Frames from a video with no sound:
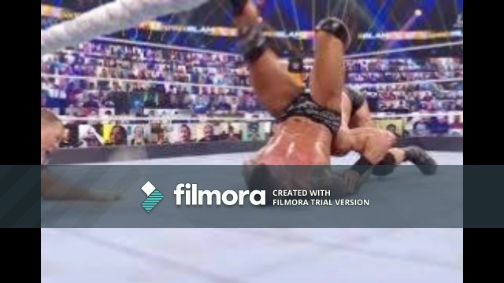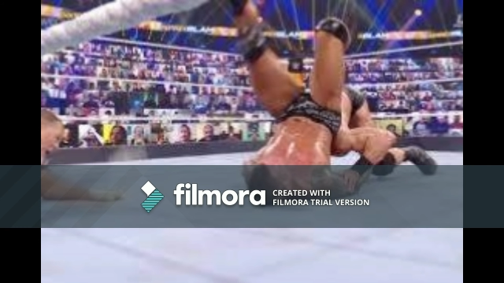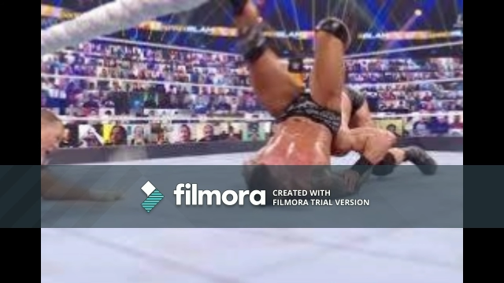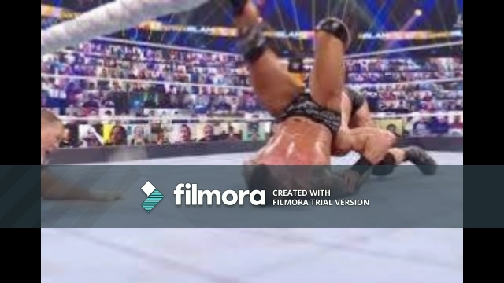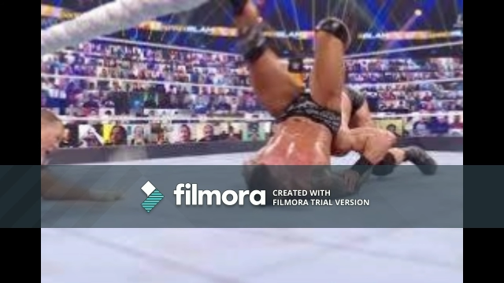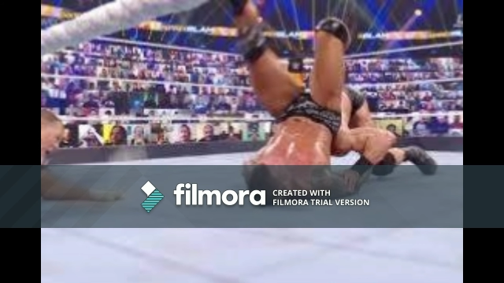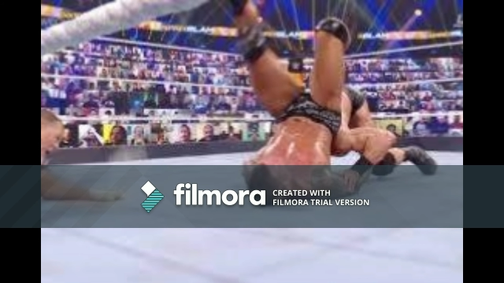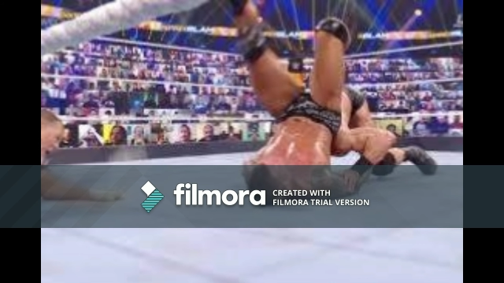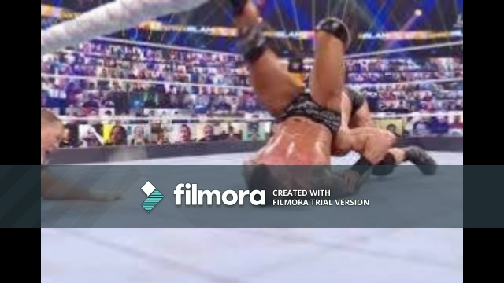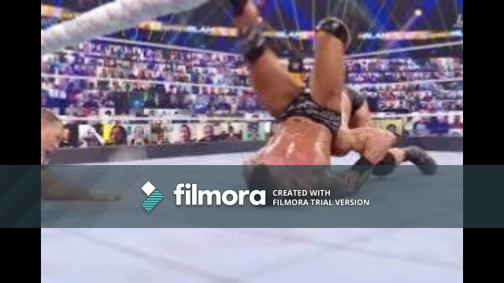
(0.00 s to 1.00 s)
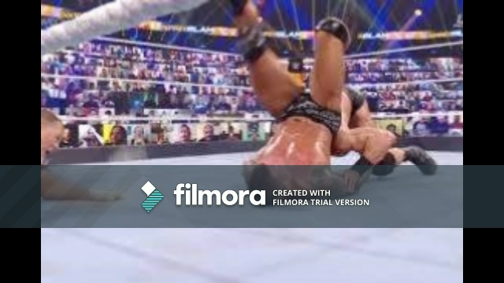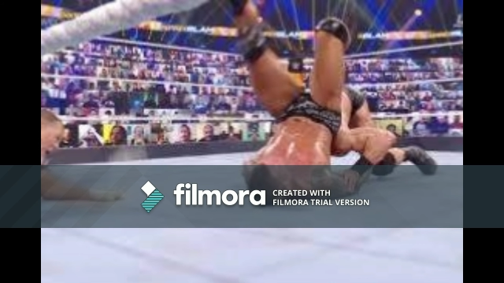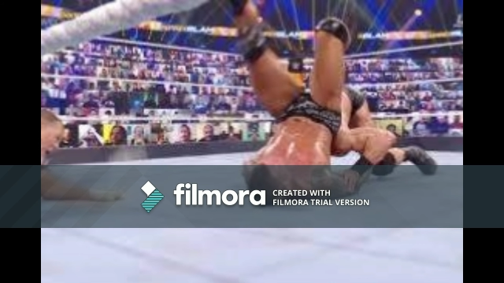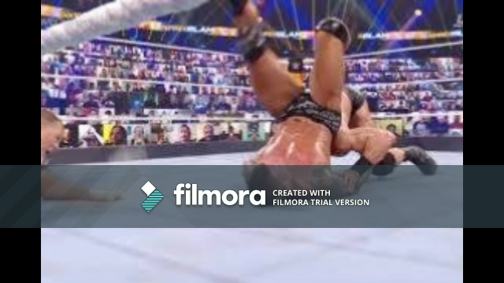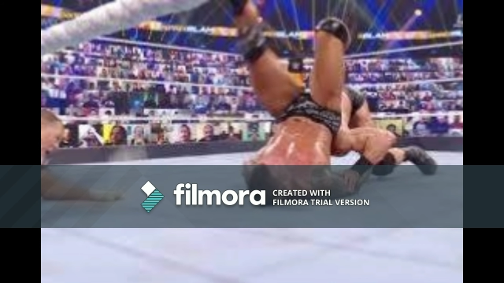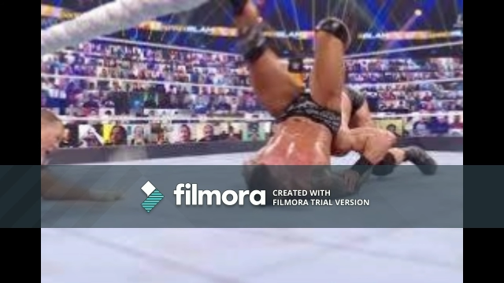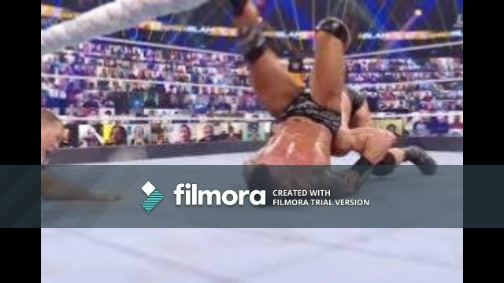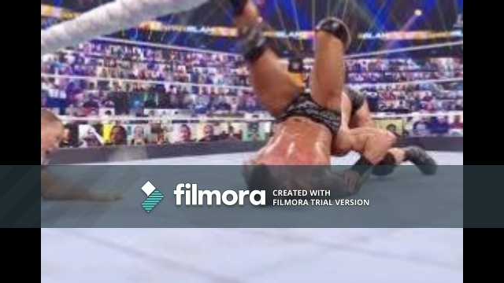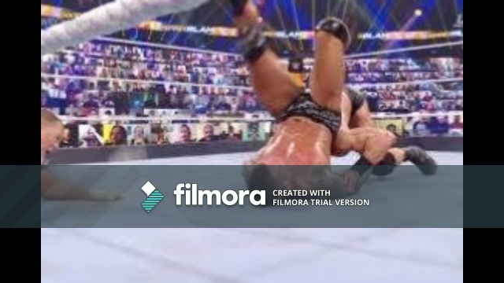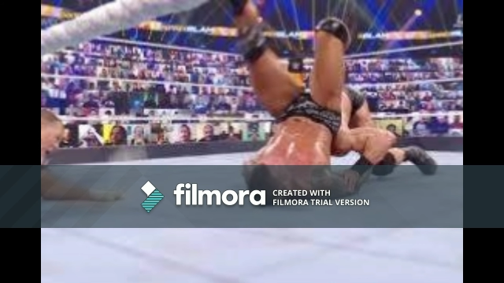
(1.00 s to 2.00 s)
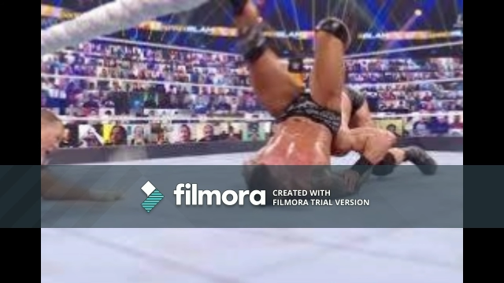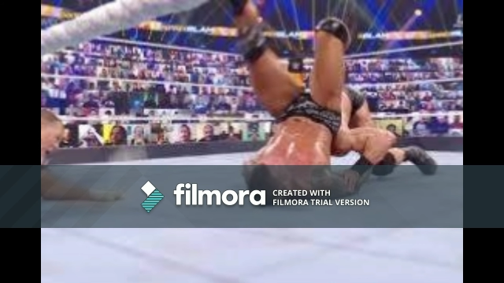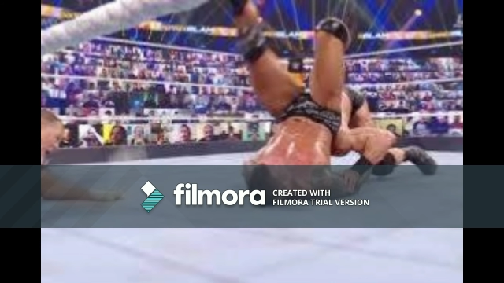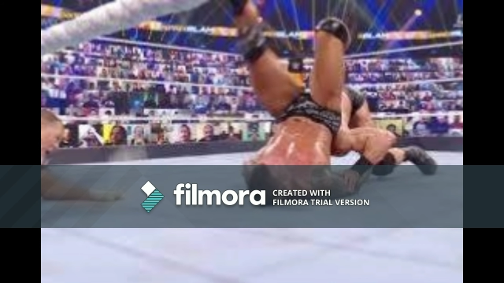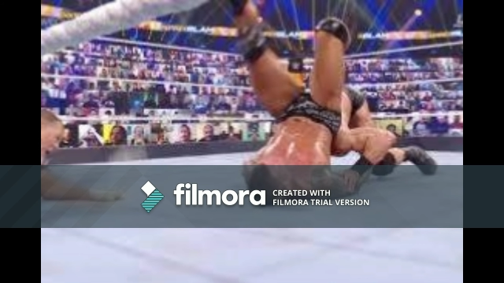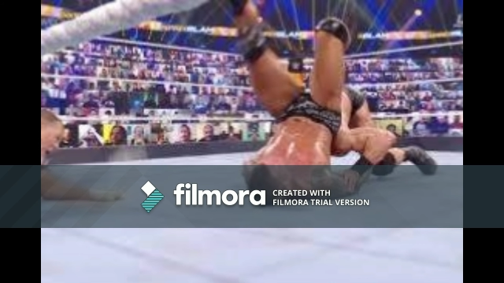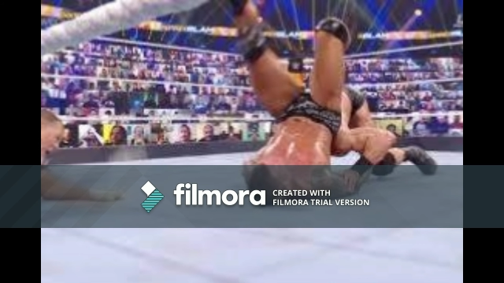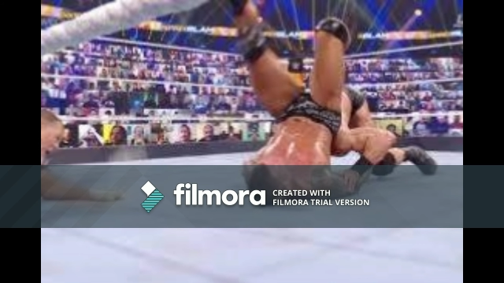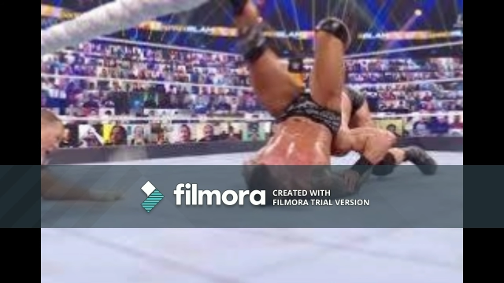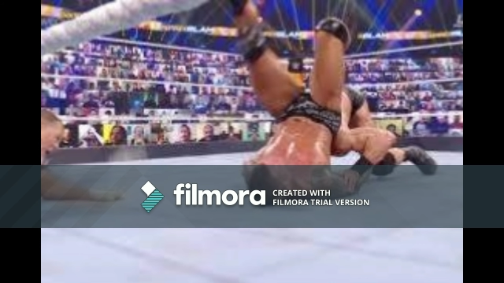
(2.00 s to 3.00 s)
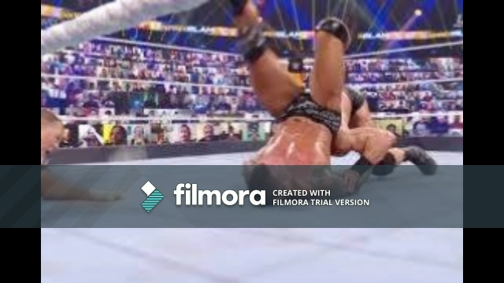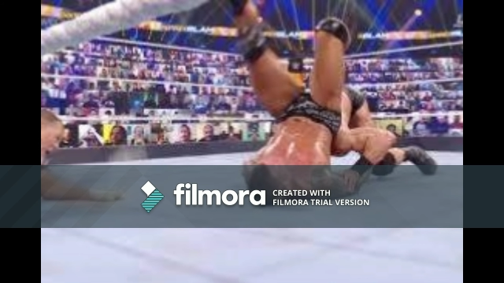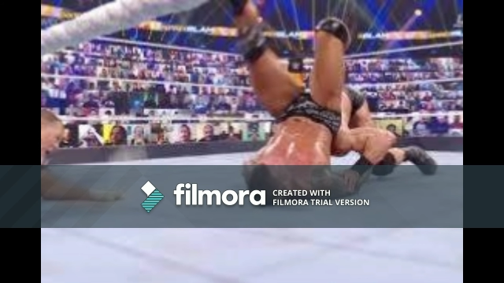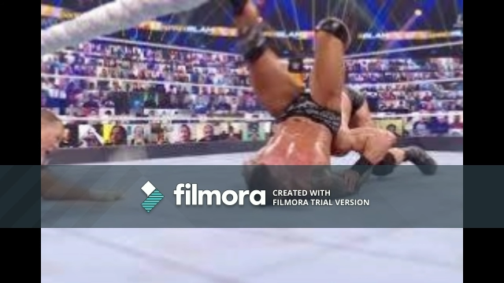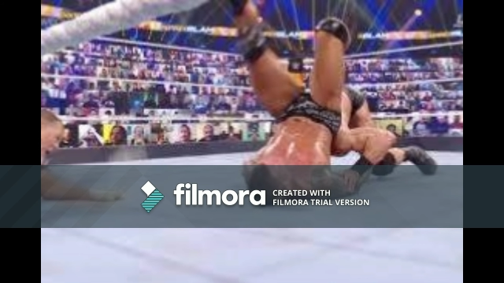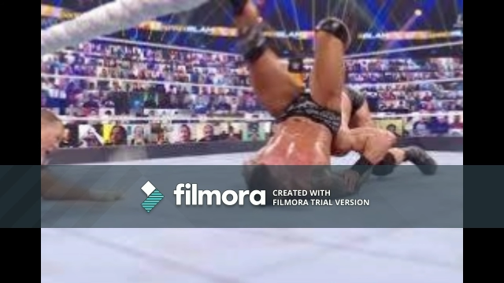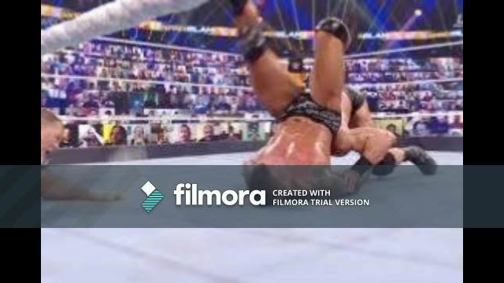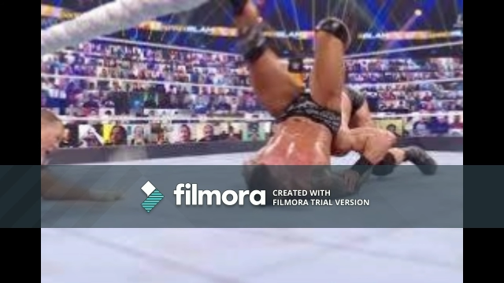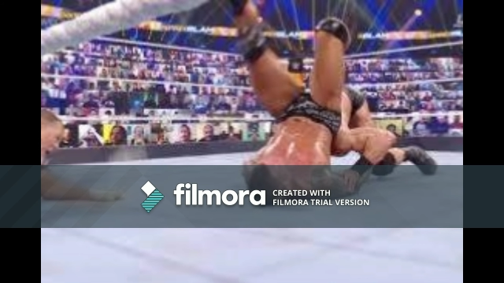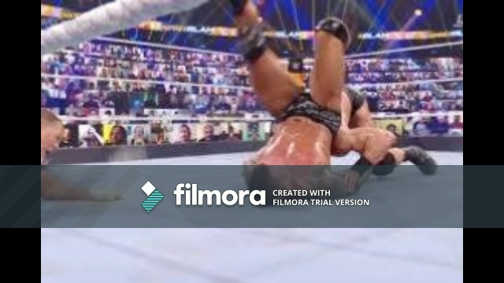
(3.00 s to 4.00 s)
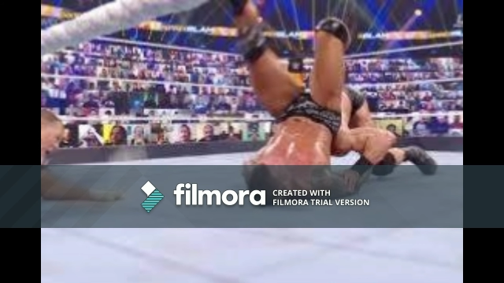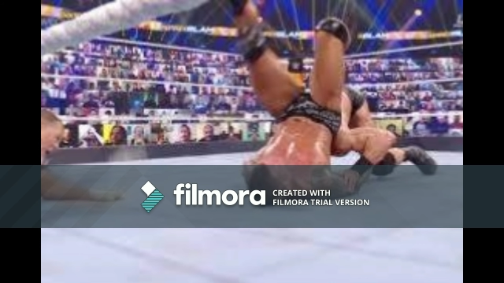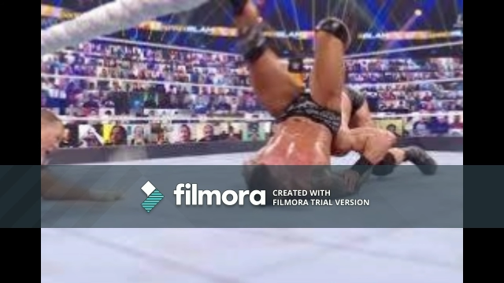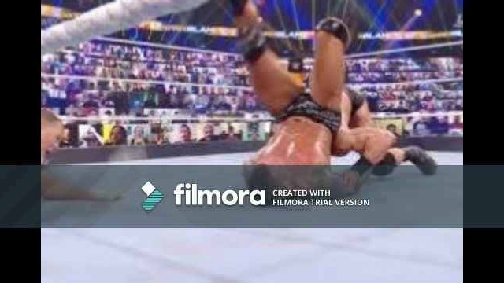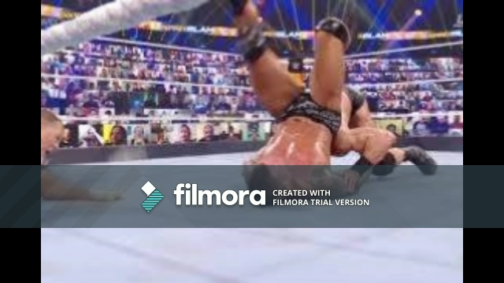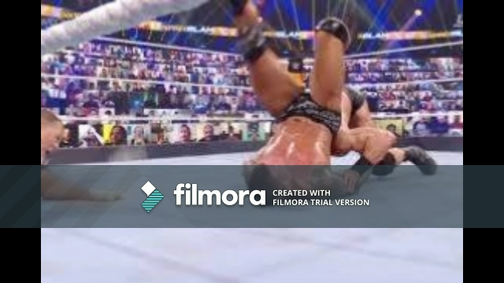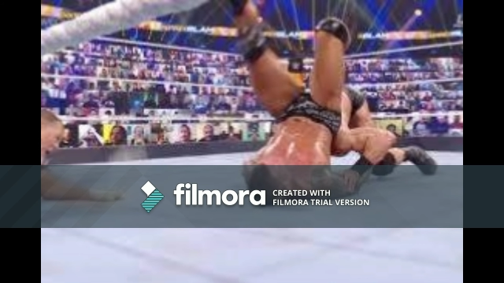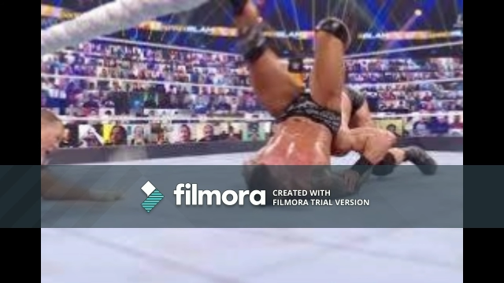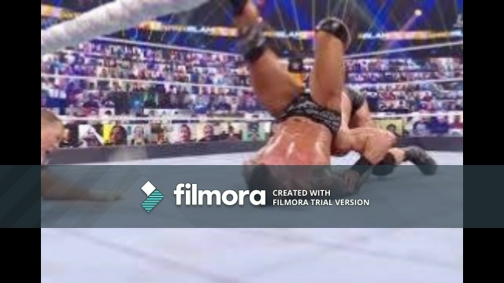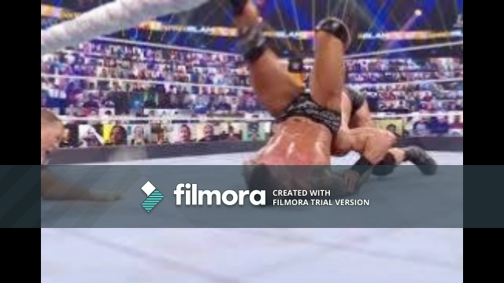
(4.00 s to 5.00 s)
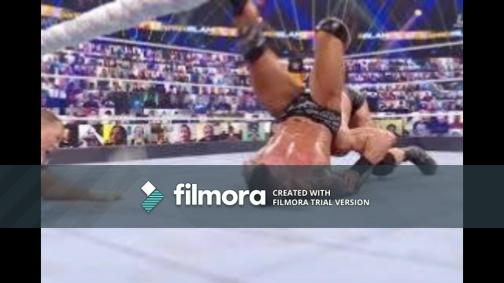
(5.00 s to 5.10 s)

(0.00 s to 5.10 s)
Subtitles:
[unreadable: no face in view]